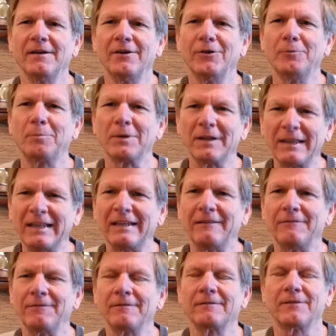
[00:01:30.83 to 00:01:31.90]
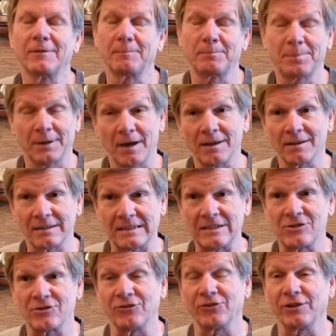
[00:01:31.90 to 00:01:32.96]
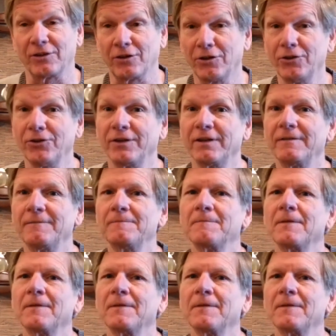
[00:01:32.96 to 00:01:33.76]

who believe, the politicians included,